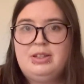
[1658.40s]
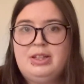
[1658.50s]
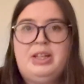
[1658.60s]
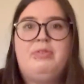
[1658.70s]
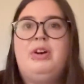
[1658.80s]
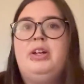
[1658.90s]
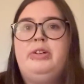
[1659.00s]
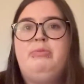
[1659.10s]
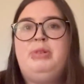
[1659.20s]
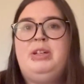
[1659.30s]
like if I
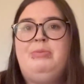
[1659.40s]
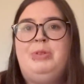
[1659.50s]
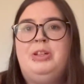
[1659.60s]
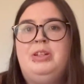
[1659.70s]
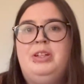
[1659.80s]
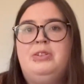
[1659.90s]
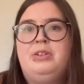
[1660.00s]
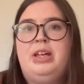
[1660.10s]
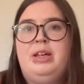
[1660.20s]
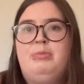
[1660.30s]
could meet Neil
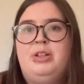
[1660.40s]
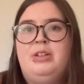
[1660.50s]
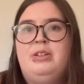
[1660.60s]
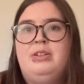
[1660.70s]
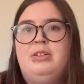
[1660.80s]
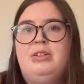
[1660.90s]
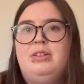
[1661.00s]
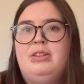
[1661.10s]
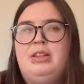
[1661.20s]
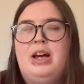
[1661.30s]
Gaiman,
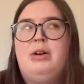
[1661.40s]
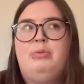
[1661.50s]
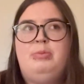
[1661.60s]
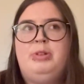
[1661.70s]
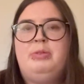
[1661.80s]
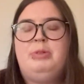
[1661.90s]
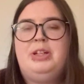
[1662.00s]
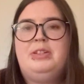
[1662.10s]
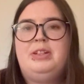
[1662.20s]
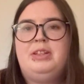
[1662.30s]
that would be
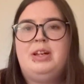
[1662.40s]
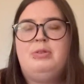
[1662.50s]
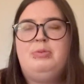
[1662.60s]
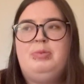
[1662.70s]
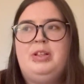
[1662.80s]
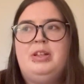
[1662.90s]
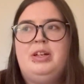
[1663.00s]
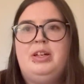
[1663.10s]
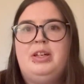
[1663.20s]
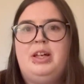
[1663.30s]
amazing. That would be
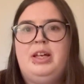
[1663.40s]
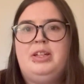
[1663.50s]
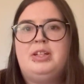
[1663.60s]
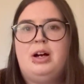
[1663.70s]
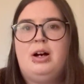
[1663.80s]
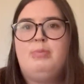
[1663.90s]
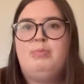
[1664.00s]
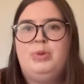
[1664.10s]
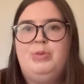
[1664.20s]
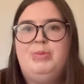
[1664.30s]
like a top
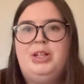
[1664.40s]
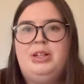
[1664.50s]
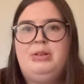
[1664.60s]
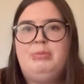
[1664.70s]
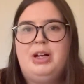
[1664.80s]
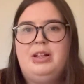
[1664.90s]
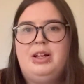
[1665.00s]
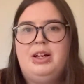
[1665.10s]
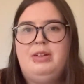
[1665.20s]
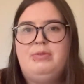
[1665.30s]
moment in my
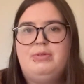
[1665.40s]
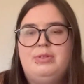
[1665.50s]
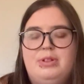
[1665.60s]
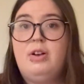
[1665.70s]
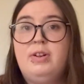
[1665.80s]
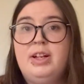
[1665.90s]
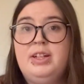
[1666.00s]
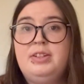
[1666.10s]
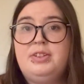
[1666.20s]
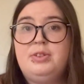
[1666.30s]
life.
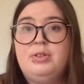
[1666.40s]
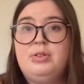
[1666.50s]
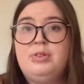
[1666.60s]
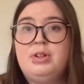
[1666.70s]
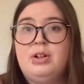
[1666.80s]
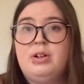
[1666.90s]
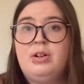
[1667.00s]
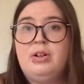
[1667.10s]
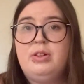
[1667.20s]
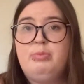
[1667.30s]
Alright, so those are
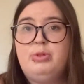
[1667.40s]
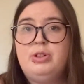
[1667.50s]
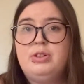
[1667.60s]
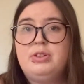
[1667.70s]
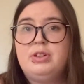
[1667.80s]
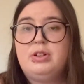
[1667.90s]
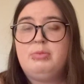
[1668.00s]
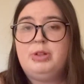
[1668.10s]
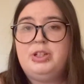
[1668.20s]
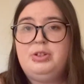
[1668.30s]
all the books
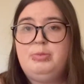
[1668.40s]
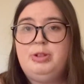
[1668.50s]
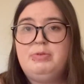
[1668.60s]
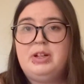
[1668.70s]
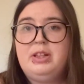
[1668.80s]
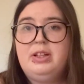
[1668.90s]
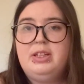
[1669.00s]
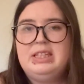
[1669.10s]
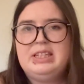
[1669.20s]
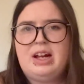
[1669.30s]
on my to-be-read
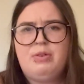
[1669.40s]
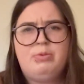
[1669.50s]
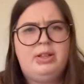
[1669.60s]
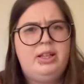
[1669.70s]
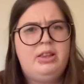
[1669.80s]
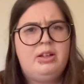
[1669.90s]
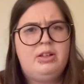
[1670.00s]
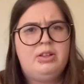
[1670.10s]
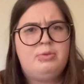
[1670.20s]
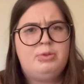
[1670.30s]
list. I really
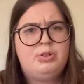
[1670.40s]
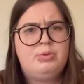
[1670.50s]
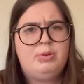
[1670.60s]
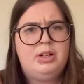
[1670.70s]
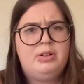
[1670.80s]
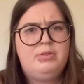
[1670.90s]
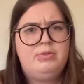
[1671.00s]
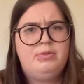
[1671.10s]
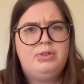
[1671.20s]
thought there were 12,